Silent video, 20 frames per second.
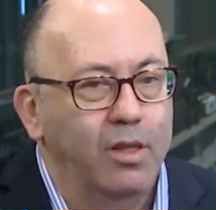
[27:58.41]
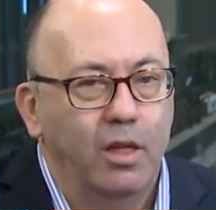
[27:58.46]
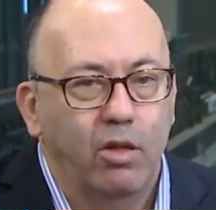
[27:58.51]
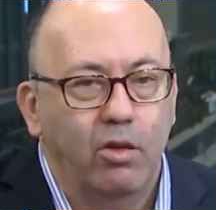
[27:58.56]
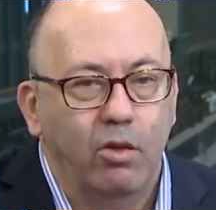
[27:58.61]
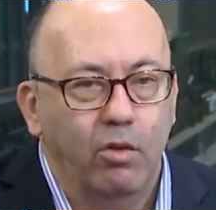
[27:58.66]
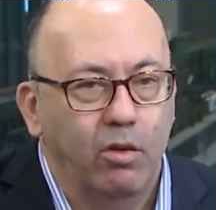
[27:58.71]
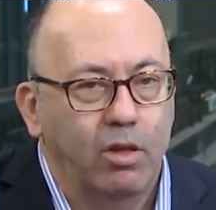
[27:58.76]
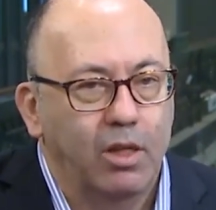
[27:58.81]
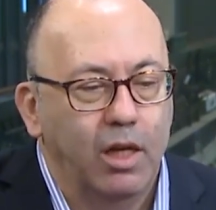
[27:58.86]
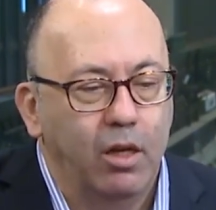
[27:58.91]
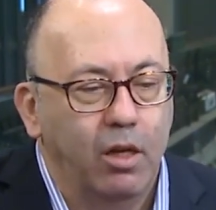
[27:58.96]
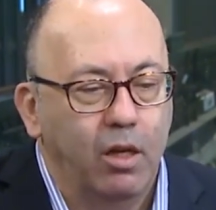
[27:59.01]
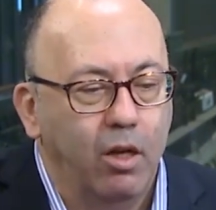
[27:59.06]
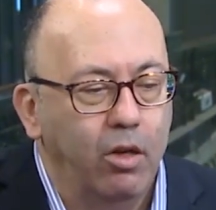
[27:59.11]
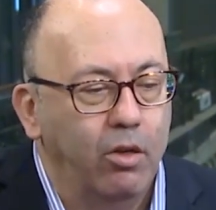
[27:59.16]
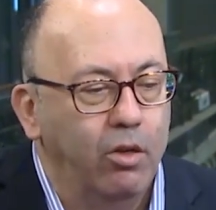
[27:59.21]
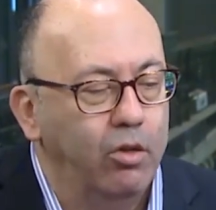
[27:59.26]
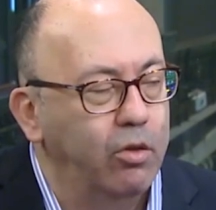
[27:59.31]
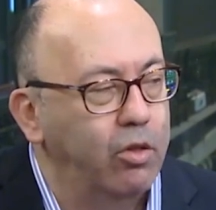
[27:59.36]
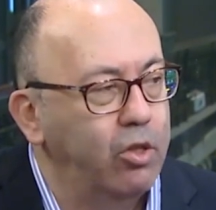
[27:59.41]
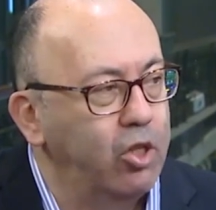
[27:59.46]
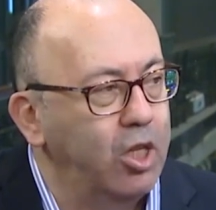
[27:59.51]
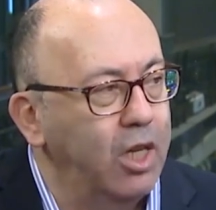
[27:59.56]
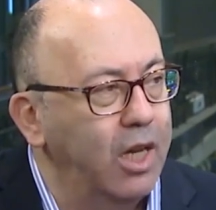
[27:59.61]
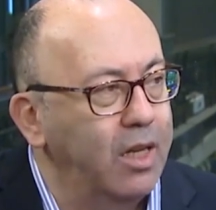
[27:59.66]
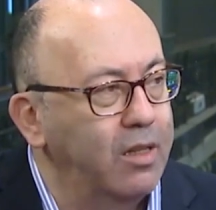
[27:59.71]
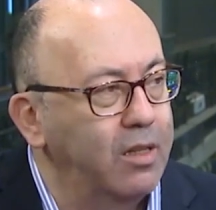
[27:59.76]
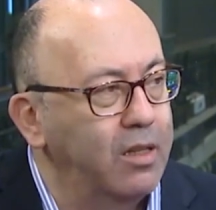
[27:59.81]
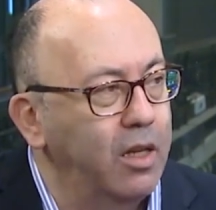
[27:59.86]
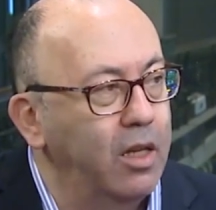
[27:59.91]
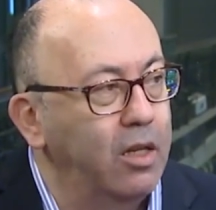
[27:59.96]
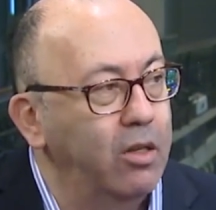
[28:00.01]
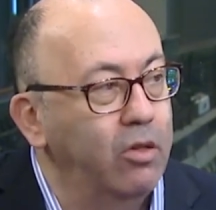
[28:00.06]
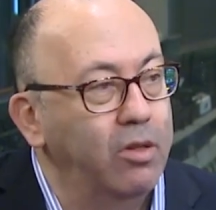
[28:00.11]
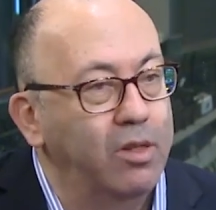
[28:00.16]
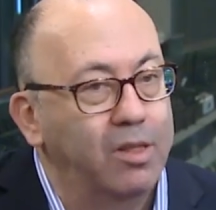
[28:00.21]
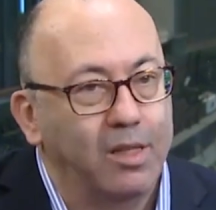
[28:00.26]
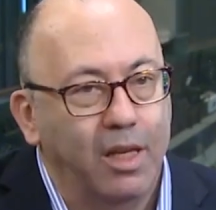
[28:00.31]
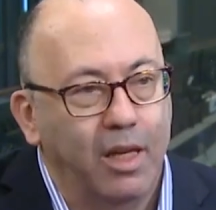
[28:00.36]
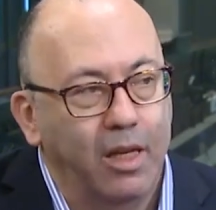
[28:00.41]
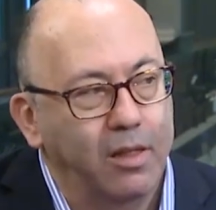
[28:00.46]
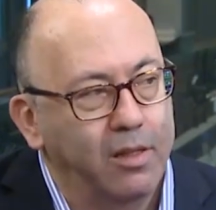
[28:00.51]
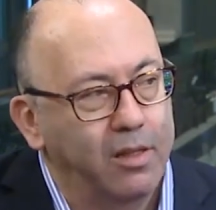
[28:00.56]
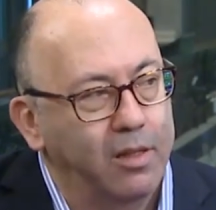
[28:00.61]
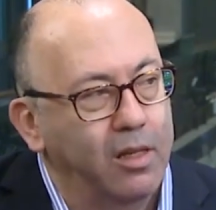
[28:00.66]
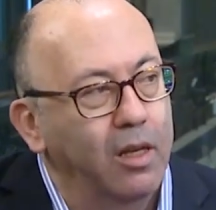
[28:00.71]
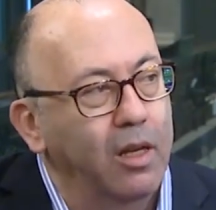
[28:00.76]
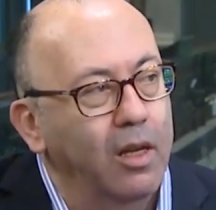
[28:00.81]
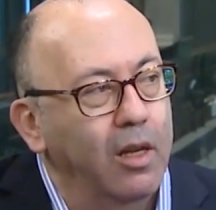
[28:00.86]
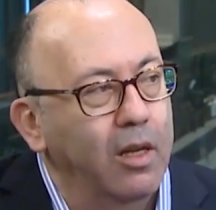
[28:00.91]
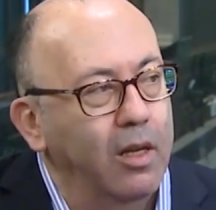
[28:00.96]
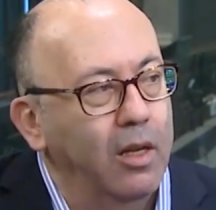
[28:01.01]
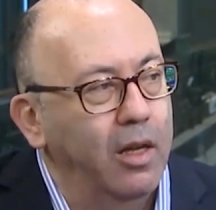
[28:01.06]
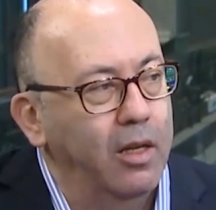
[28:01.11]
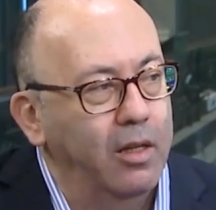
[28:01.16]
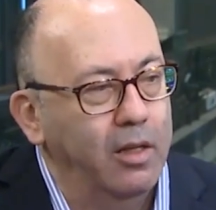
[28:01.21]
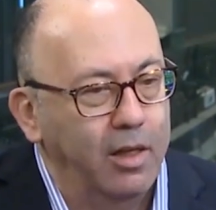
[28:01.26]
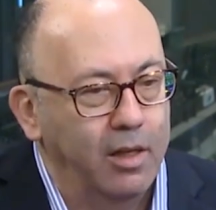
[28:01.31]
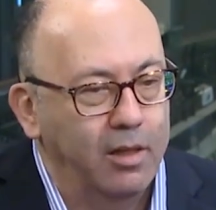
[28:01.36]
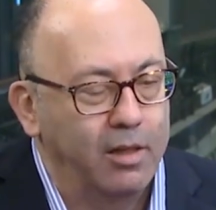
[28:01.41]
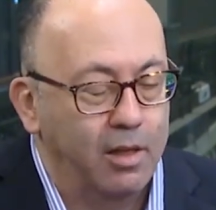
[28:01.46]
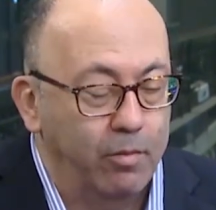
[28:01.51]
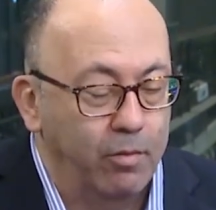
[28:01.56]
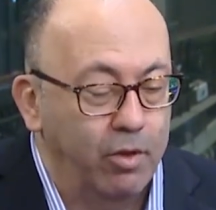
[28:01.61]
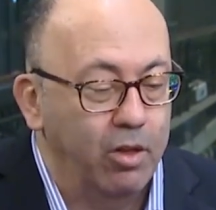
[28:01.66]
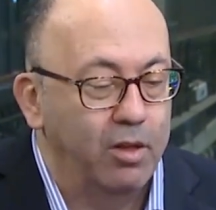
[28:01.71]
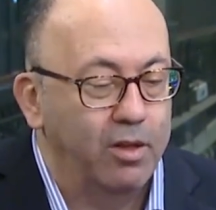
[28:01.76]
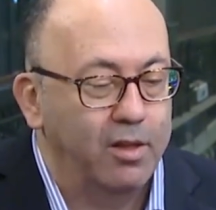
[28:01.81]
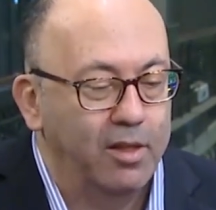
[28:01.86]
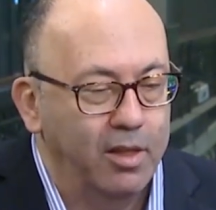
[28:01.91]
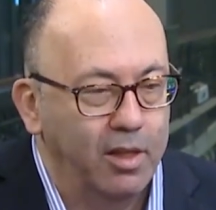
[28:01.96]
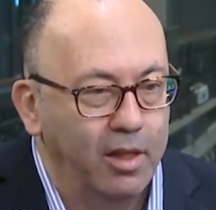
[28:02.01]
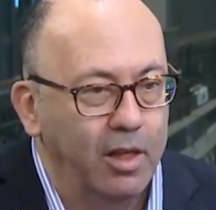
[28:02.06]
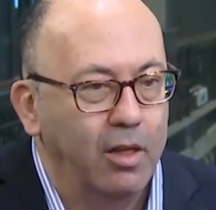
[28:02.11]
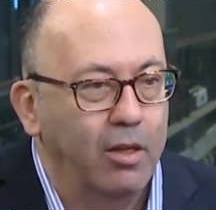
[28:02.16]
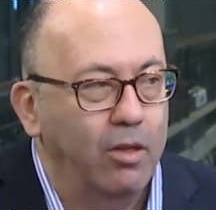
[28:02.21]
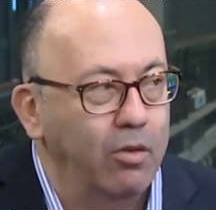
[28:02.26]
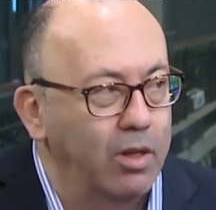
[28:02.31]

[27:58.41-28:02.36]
Take a look at how you chat and you text. And yes, I'm going to say it.